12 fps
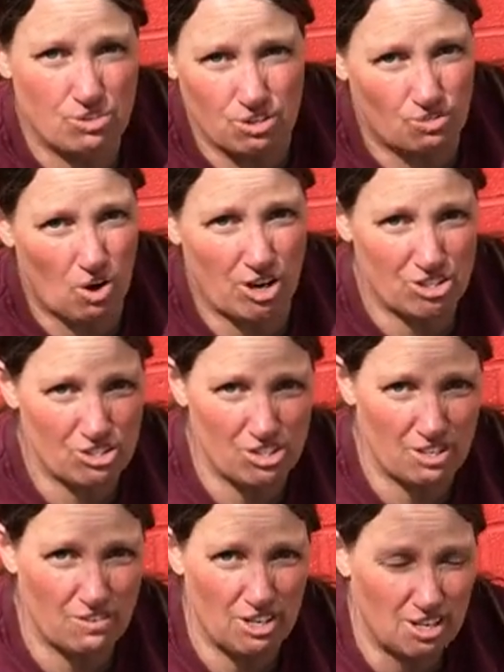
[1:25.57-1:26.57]
with you
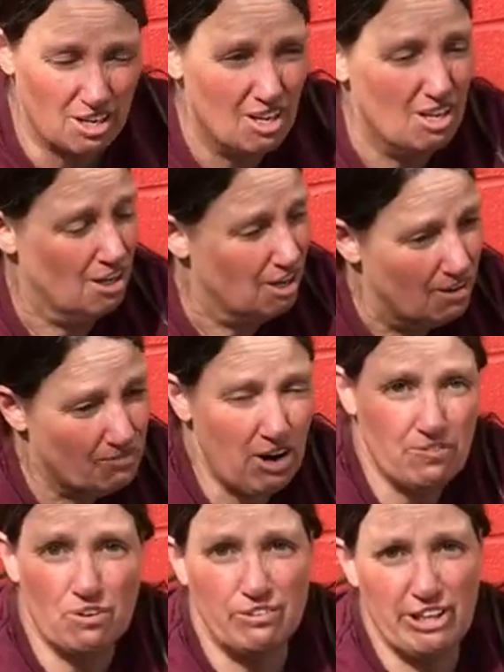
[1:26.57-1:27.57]
watching T V.
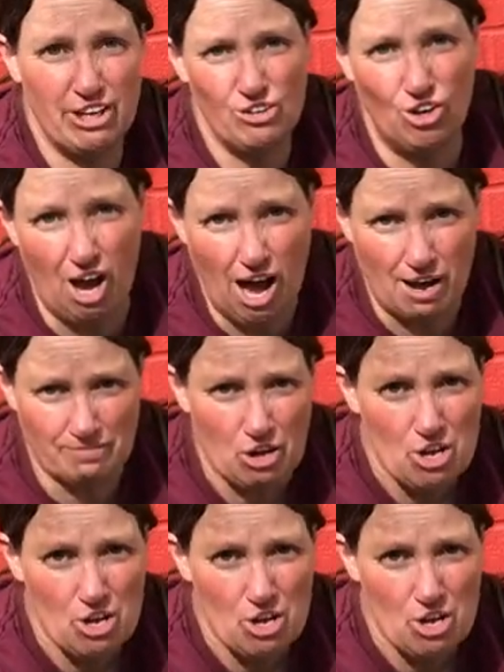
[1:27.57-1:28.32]
Preferably on your lap.